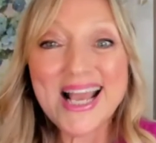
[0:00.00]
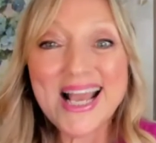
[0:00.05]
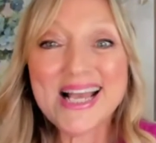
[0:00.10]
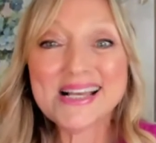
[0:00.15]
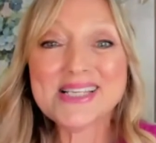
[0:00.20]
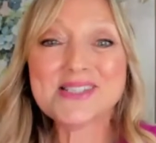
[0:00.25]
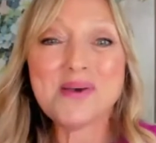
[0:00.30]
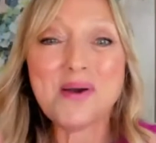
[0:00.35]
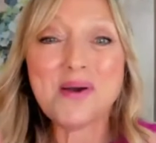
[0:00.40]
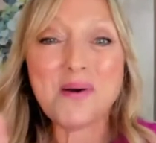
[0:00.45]

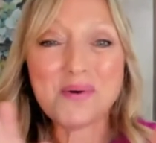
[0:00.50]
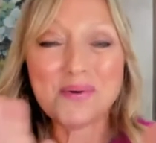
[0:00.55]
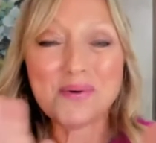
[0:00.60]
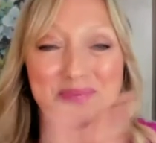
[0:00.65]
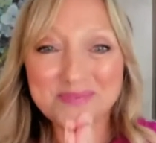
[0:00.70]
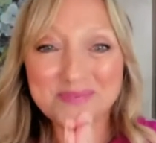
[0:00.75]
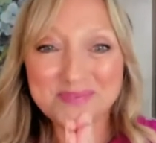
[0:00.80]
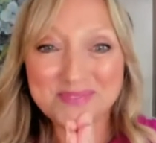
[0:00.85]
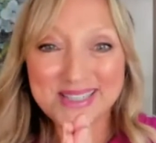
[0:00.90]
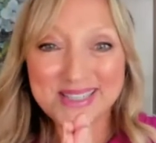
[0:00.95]
So
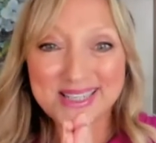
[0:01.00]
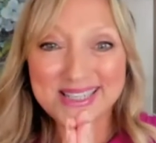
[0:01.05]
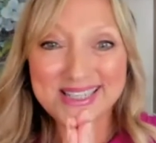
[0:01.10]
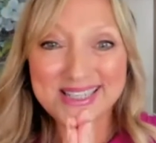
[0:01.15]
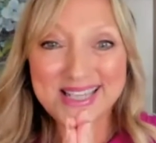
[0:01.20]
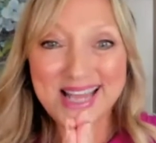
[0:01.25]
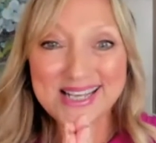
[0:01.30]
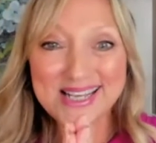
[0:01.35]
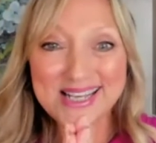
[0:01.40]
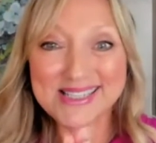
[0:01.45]
next
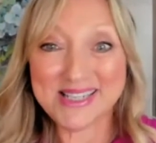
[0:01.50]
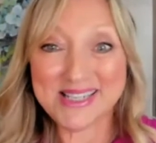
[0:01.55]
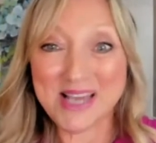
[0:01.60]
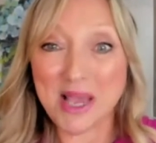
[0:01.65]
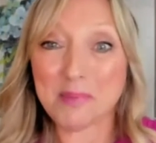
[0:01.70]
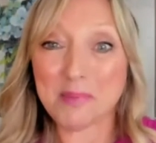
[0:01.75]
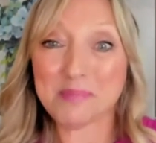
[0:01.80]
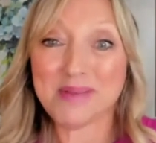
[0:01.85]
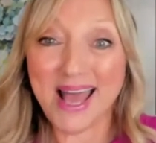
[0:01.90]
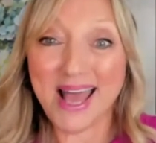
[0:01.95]
step,
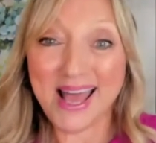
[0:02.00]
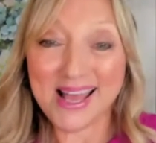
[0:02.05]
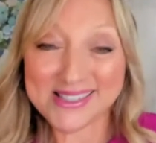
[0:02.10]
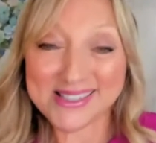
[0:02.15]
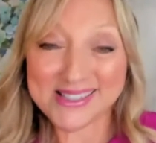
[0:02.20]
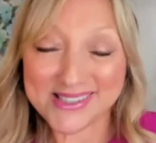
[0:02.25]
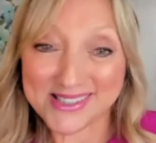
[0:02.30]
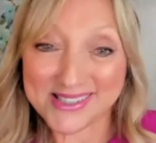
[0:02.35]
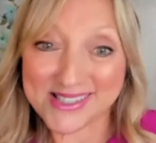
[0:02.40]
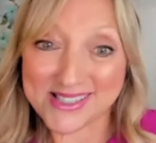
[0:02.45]
action
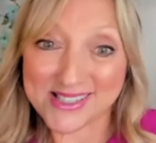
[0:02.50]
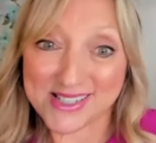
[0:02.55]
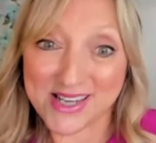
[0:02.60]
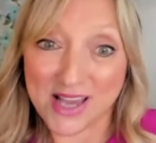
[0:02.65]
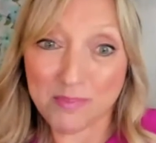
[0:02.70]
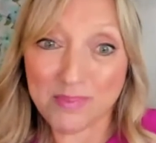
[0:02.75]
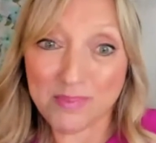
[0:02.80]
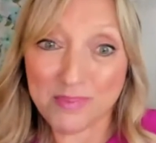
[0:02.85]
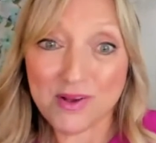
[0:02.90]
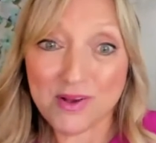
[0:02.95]
step.
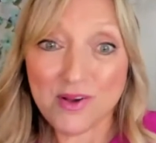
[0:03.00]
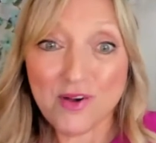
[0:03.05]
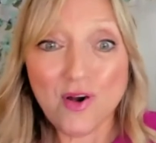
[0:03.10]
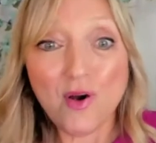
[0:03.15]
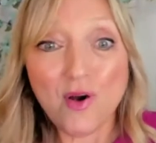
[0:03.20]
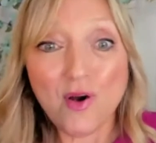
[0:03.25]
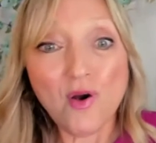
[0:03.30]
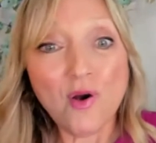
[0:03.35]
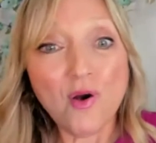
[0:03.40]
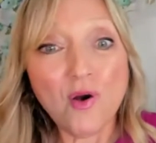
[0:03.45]

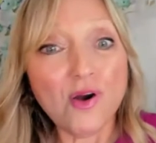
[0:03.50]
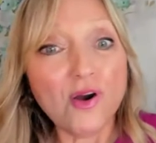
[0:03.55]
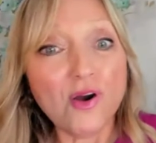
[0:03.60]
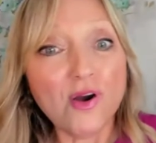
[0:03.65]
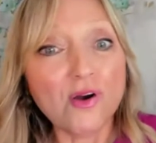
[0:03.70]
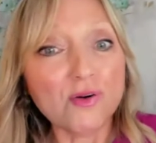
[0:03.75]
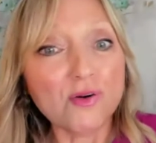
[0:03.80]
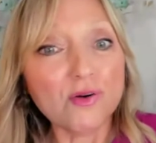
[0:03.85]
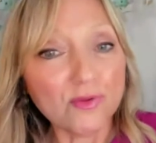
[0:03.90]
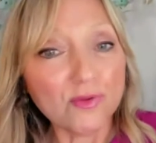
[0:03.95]

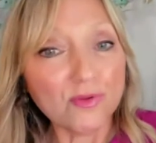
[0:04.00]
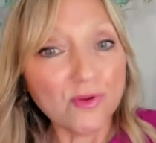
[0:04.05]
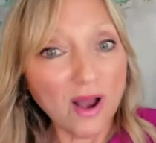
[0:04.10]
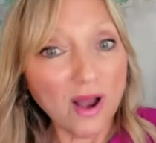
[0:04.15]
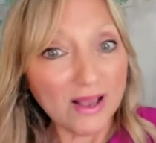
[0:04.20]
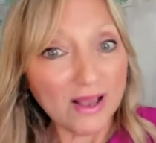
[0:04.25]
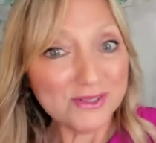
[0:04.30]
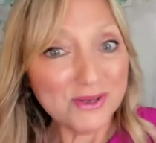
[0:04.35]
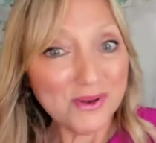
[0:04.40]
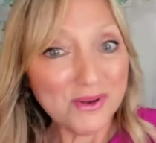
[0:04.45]
I
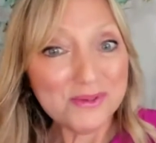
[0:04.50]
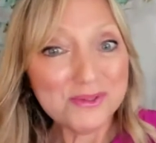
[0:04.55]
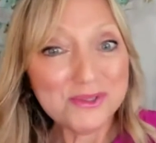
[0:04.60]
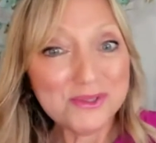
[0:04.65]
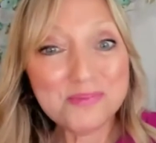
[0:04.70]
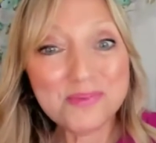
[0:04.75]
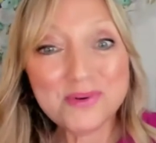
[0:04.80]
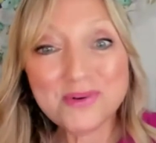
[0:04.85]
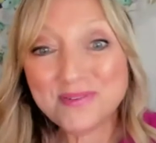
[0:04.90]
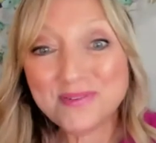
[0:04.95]
told you
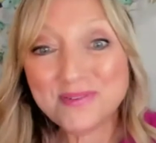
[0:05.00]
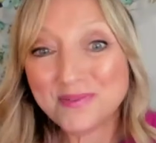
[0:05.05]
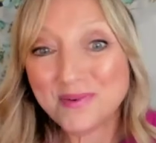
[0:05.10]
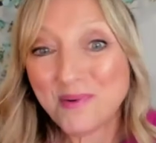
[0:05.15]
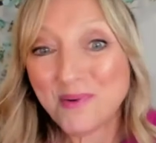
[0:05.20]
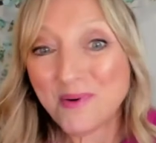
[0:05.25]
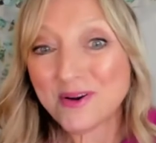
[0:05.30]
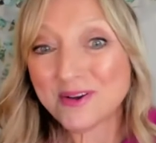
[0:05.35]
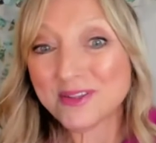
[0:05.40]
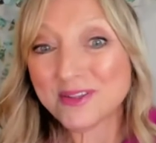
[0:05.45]
before
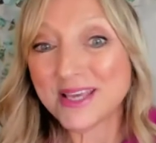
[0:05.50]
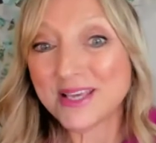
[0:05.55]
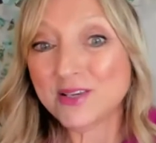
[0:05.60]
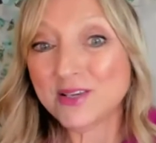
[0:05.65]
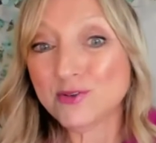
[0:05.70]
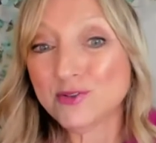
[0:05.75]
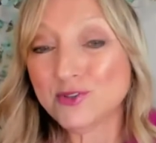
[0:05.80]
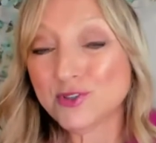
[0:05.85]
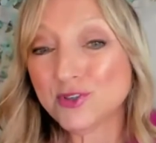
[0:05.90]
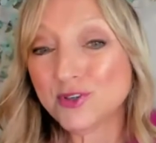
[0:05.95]
that you
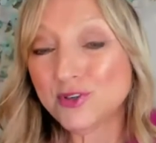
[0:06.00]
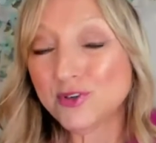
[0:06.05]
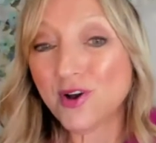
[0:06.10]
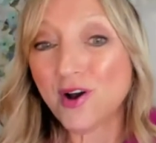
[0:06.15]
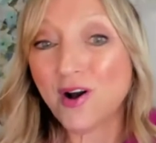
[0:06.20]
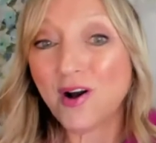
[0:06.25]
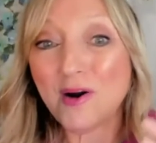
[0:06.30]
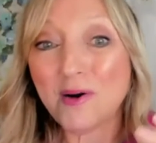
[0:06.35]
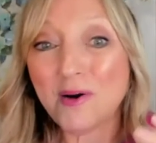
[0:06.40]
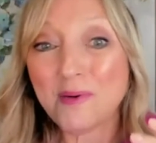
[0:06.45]
should
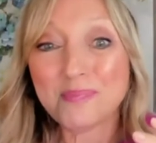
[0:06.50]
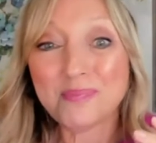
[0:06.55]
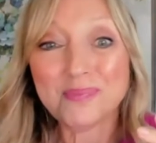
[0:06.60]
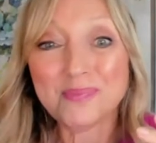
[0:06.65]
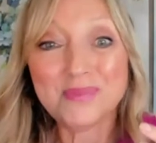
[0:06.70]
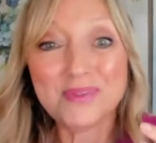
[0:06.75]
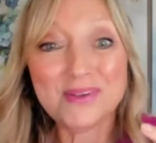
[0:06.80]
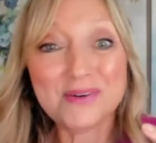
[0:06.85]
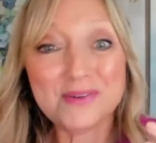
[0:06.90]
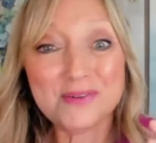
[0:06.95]

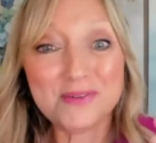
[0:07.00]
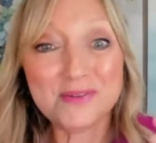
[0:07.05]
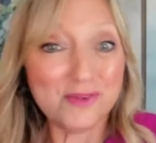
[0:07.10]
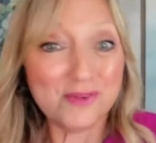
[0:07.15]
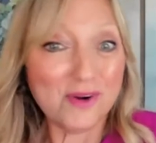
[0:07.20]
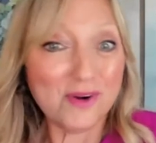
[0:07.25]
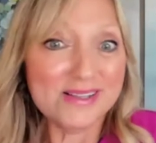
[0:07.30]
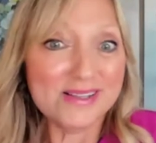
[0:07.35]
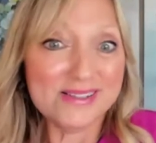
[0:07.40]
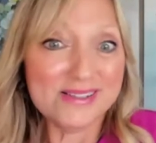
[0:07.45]
write
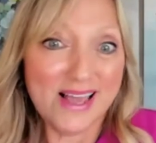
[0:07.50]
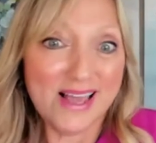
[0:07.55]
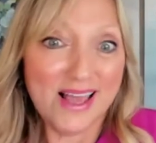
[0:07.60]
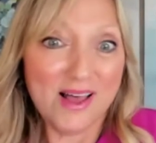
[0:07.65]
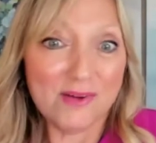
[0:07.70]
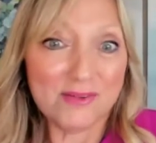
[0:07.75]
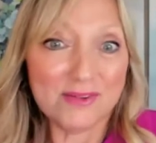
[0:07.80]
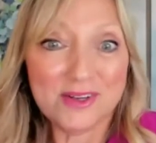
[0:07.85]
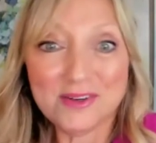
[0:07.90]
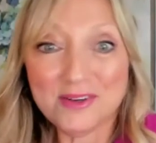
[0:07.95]
down,
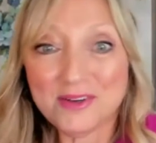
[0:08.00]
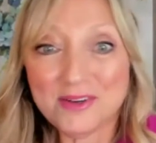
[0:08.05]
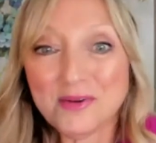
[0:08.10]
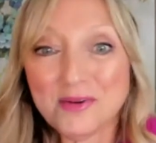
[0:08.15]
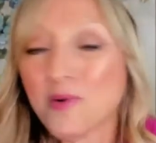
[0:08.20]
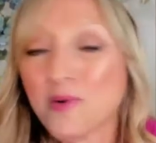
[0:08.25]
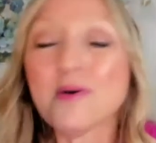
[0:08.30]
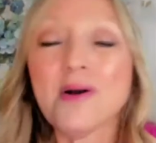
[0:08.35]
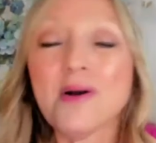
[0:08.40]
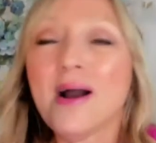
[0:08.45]
or
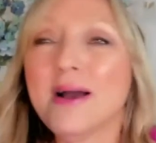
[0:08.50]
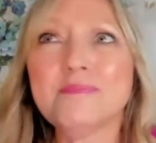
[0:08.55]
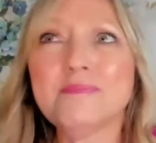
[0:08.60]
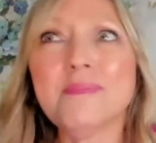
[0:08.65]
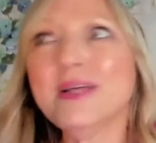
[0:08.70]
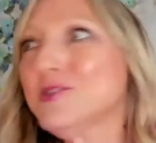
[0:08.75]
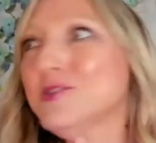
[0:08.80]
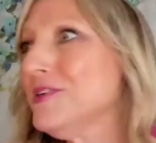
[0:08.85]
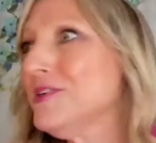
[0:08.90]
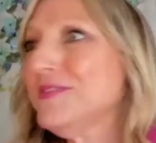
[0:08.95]
I'm not
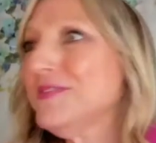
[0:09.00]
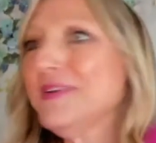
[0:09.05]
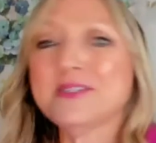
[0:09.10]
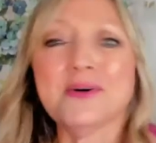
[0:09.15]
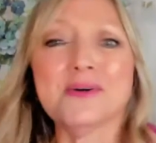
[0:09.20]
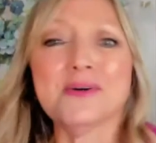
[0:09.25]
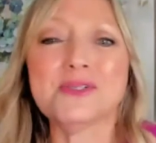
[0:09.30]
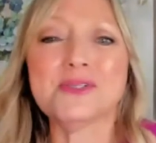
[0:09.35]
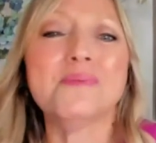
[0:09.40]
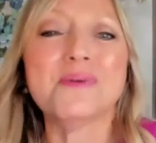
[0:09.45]
sure if I told
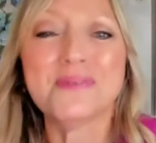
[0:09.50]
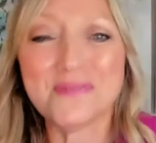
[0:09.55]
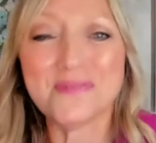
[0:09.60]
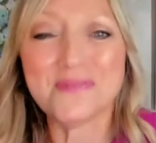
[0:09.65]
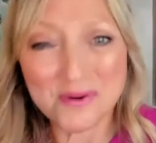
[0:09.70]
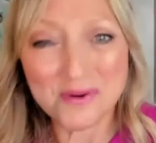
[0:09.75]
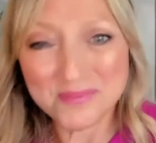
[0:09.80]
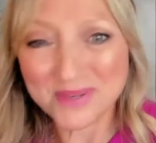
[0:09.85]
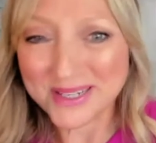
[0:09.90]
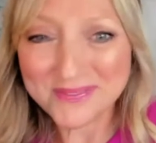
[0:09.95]
you before, but
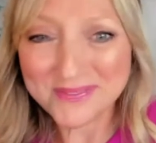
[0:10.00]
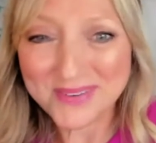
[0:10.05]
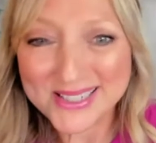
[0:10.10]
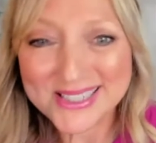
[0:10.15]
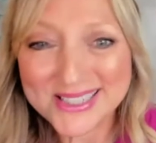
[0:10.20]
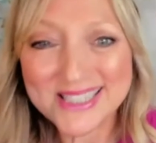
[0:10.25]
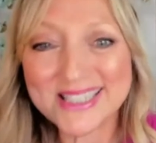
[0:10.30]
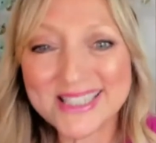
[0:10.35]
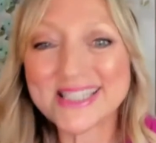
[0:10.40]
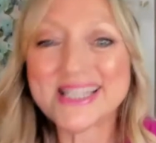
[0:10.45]
if I
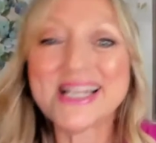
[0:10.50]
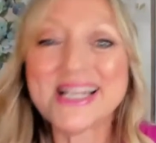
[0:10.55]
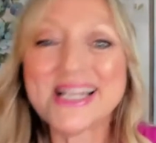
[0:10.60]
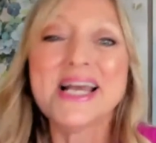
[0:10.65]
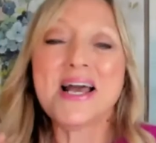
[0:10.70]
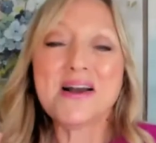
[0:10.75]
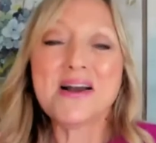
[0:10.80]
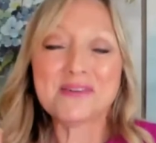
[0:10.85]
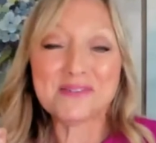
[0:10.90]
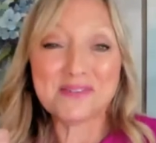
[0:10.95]
didn't,
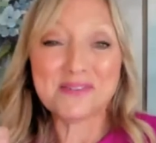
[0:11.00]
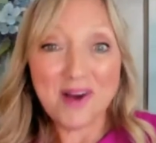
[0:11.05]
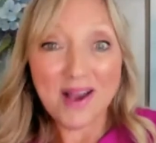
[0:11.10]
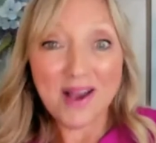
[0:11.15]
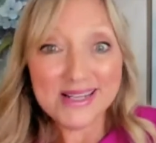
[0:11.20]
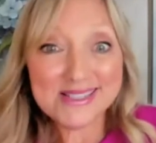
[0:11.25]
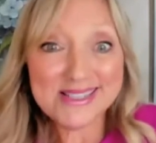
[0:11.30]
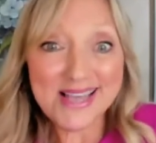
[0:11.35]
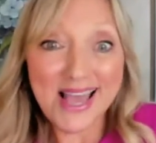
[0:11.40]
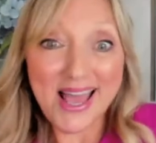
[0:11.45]
write
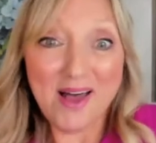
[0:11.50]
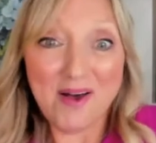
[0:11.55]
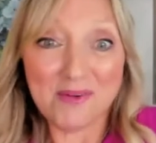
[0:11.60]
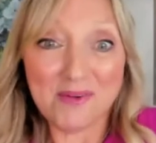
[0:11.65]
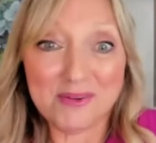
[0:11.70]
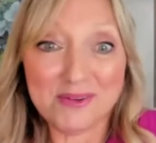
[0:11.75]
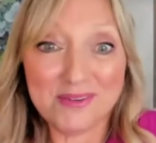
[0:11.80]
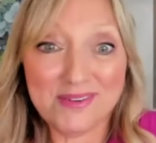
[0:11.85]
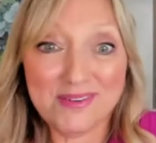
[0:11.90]
down